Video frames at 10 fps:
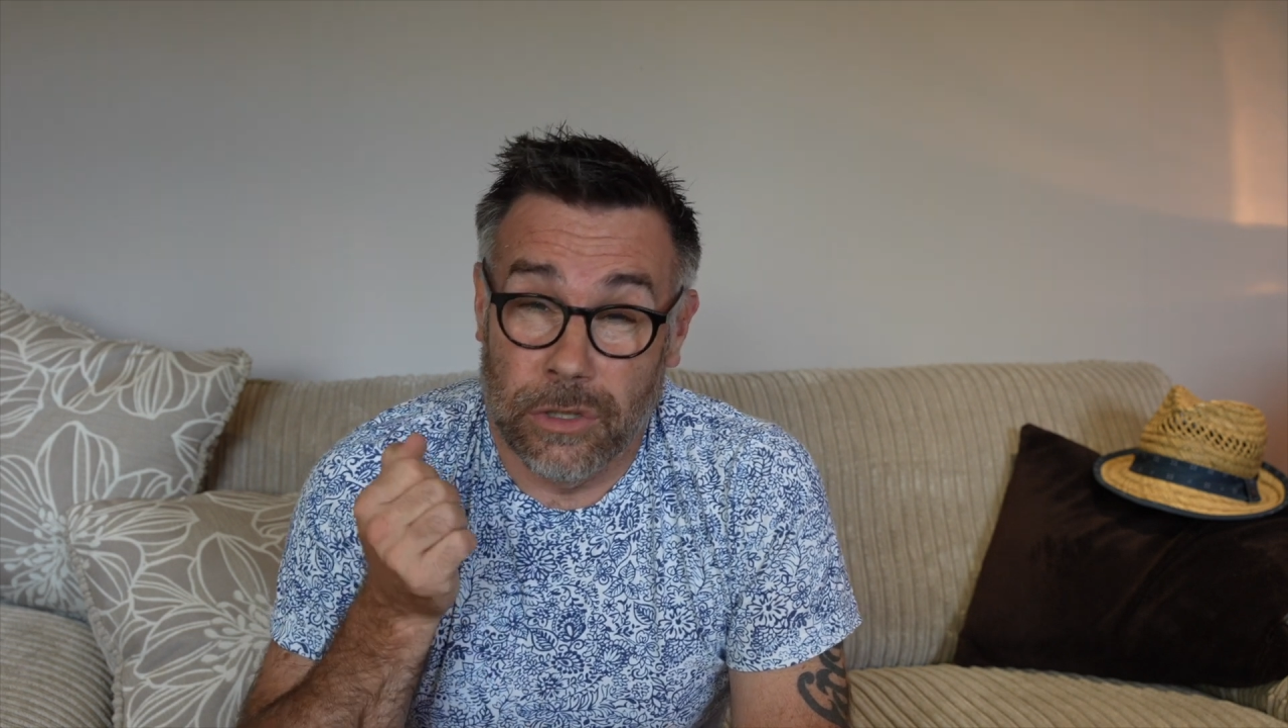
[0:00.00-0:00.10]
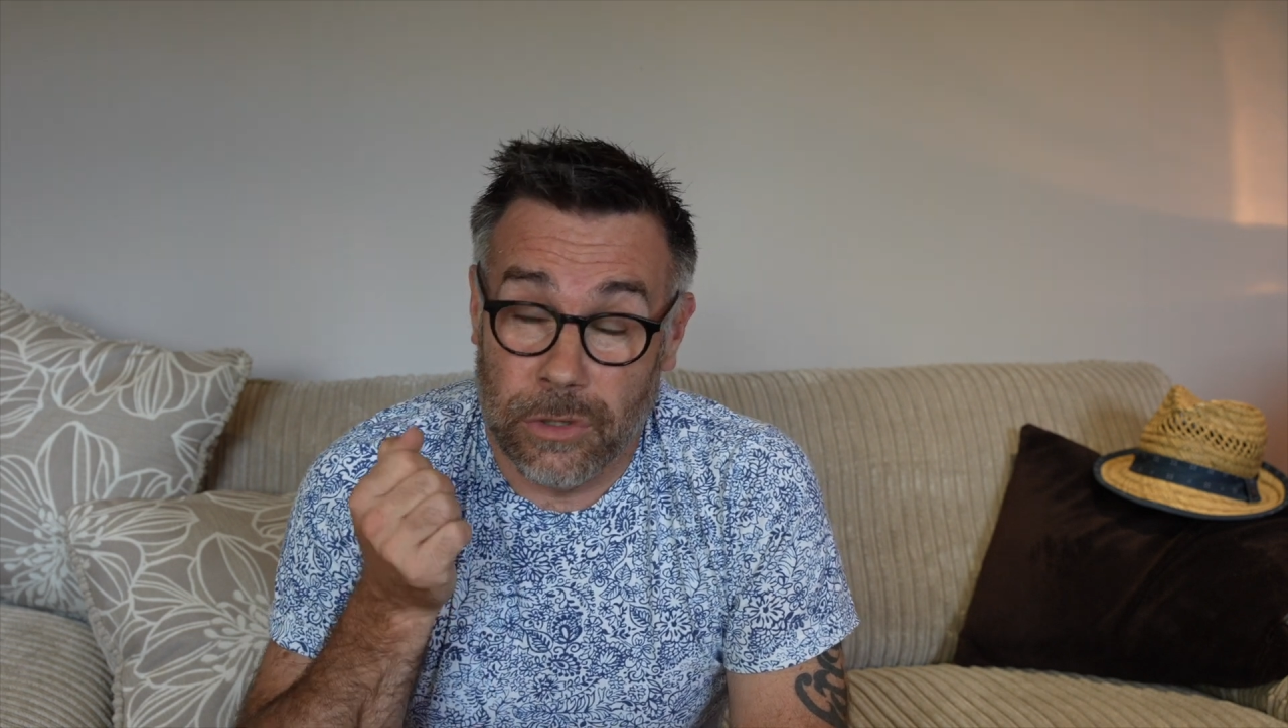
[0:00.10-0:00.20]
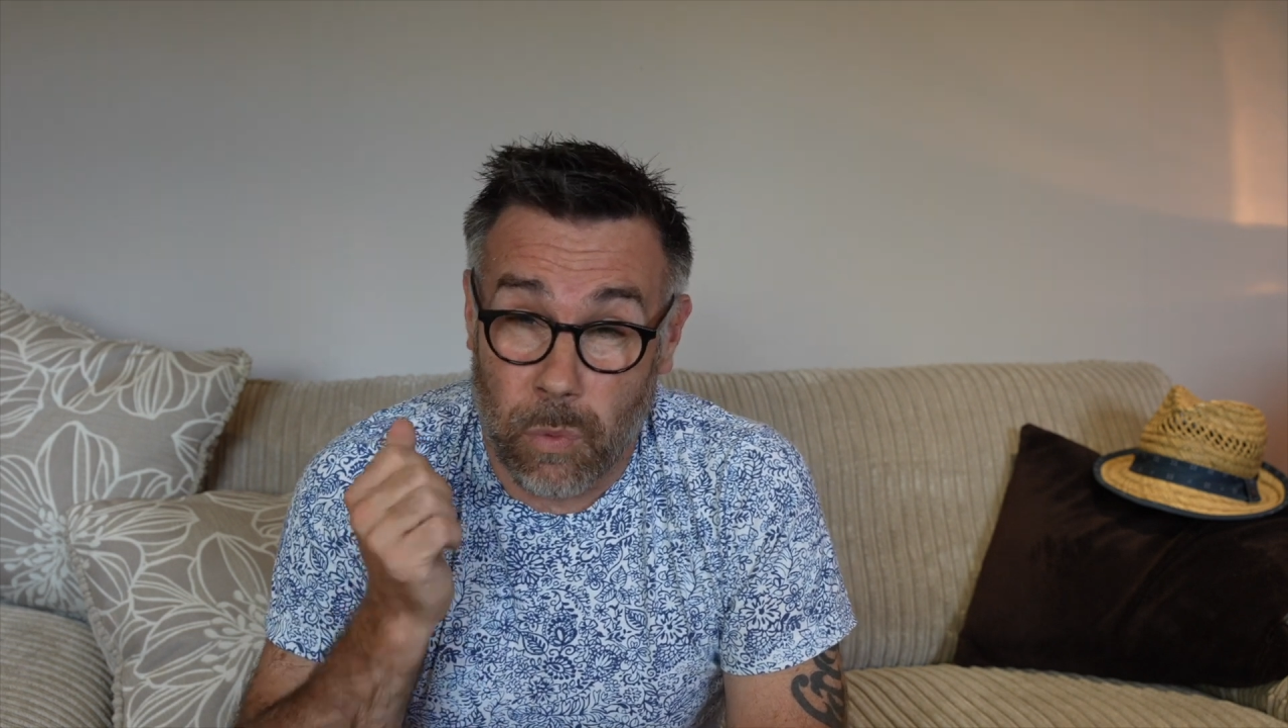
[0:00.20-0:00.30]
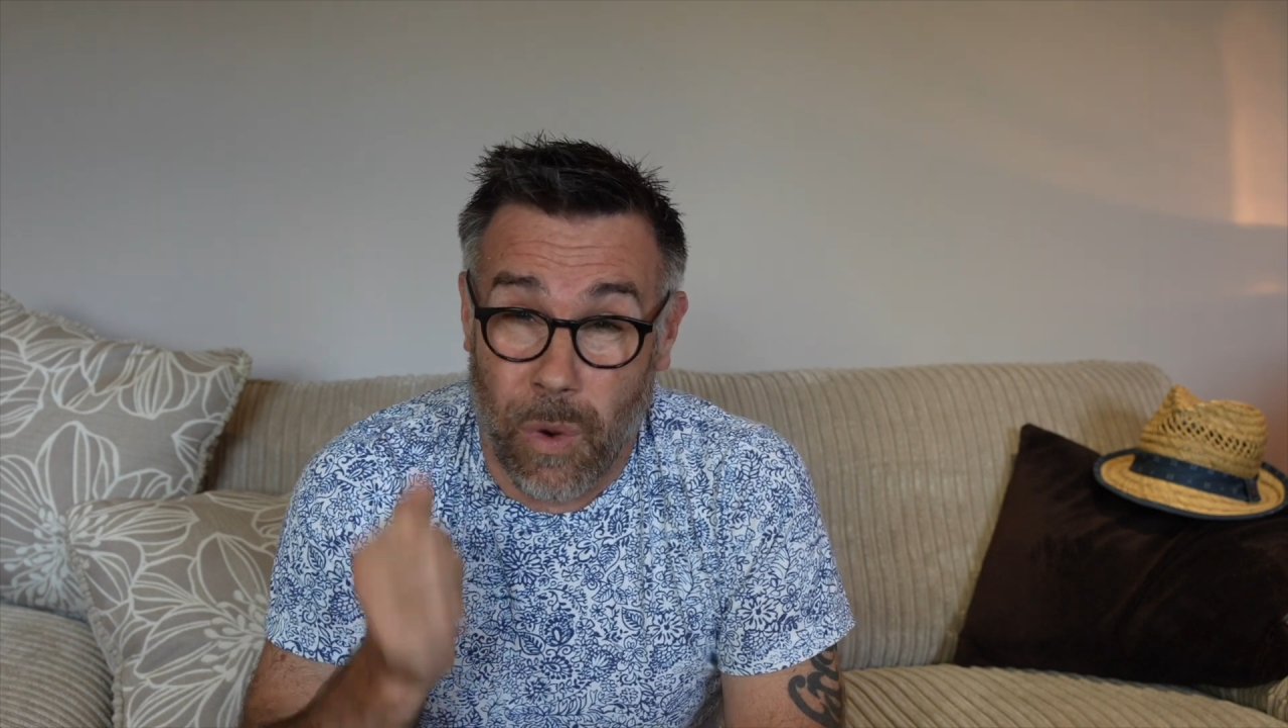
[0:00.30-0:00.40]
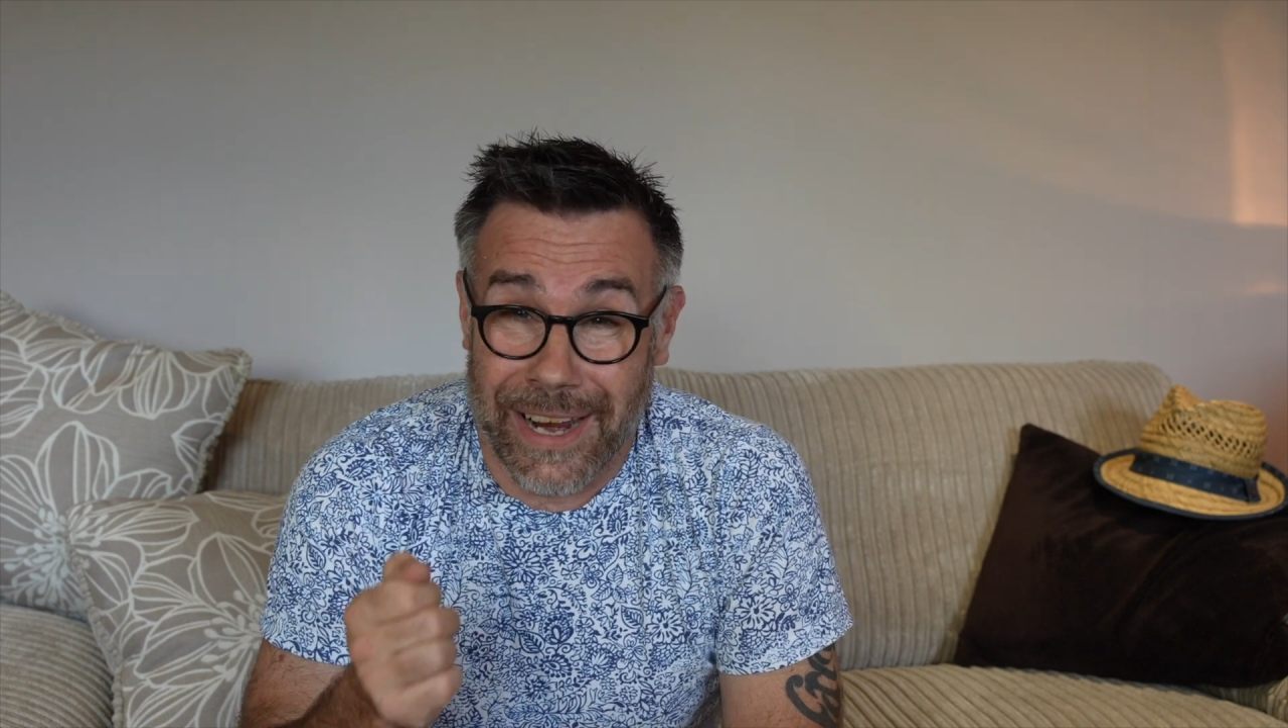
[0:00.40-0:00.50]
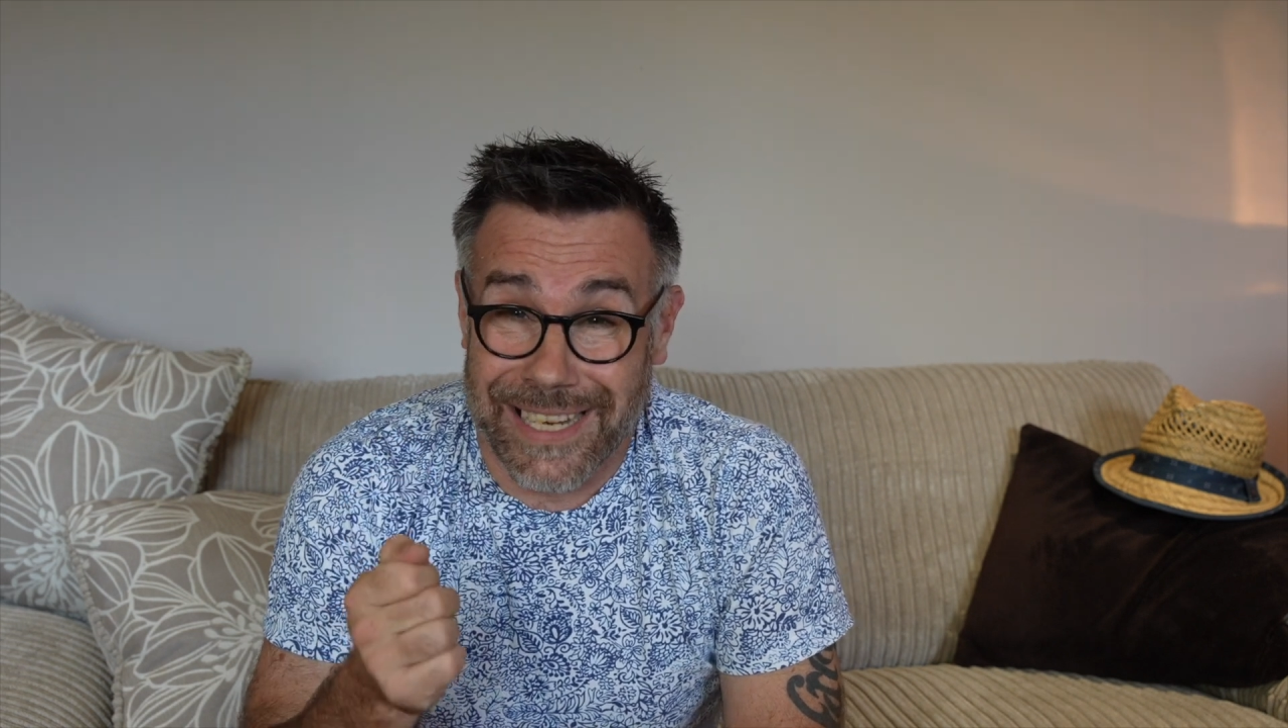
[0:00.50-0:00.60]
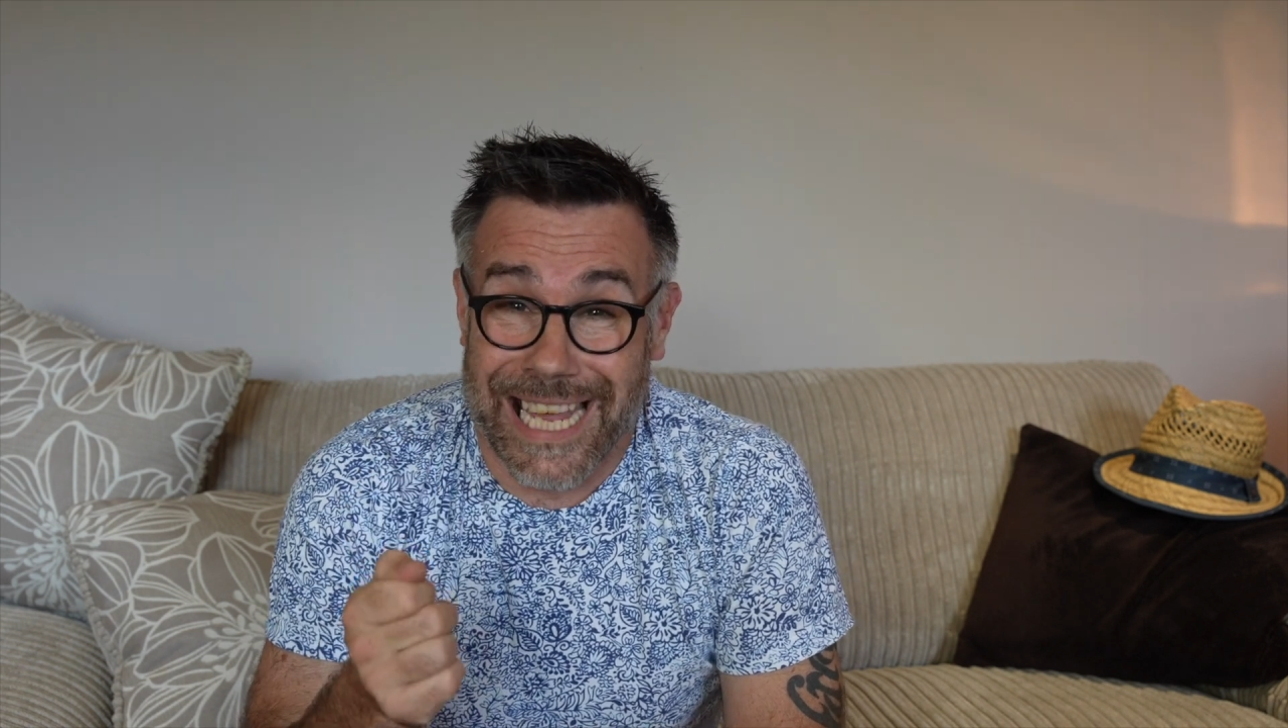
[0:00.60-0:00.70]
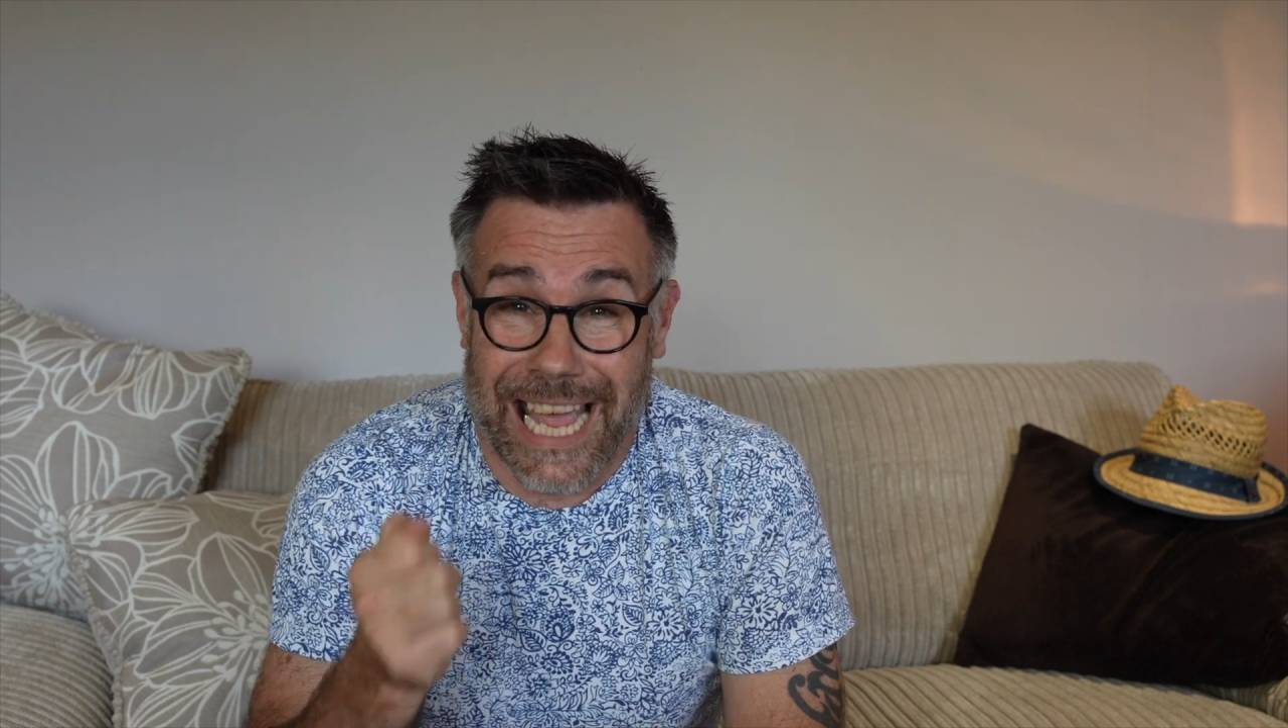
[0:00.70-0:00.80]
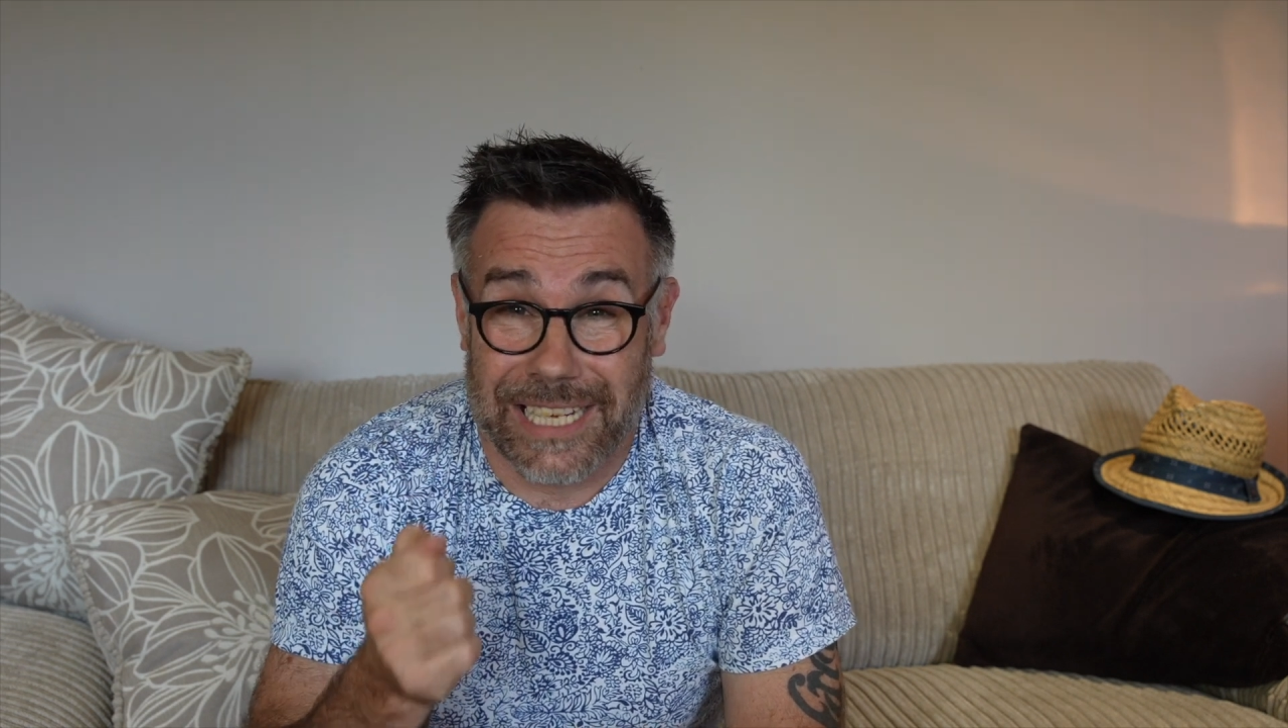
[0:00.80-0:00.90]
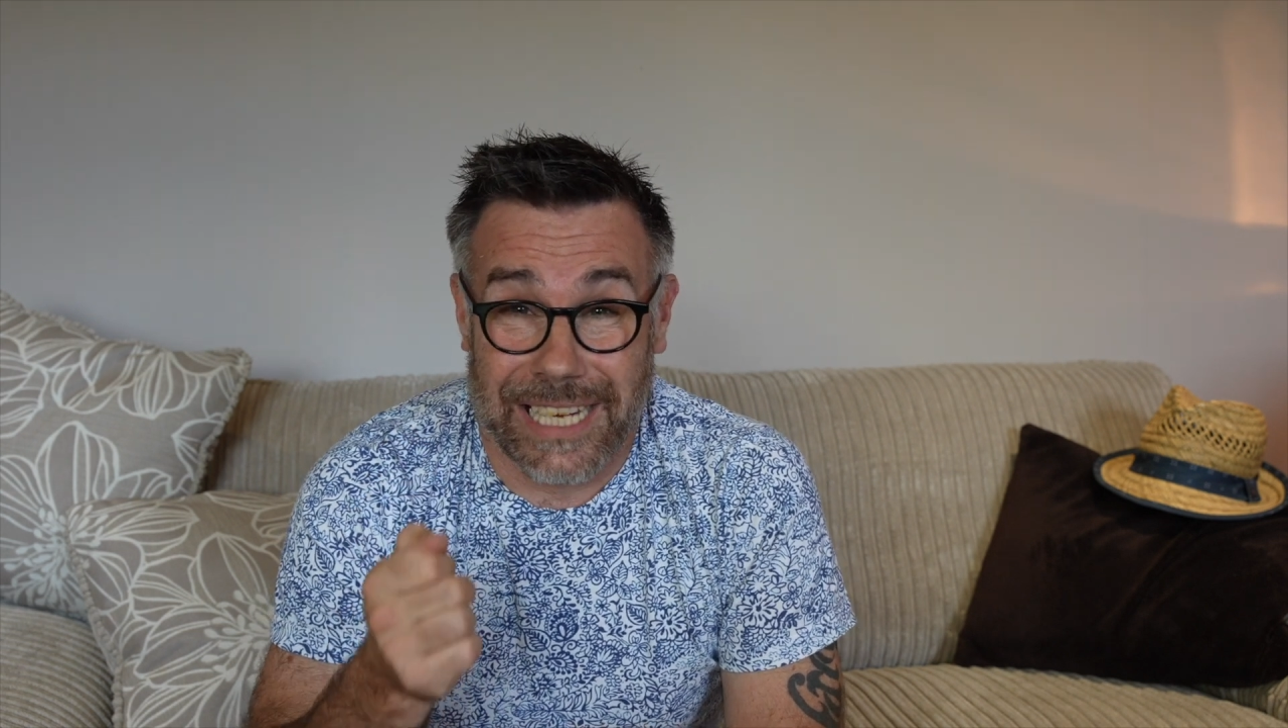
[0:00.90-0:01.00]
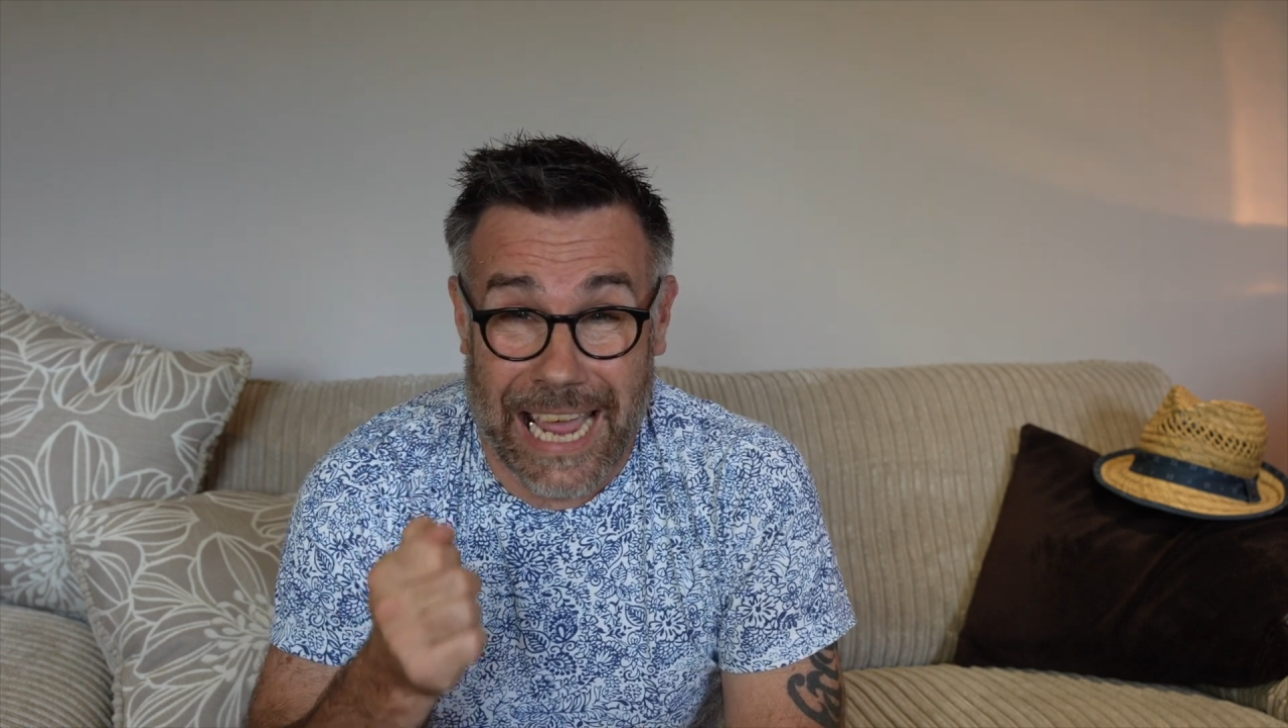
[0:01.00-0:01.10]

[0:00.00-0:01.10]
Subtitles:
The wires hadn't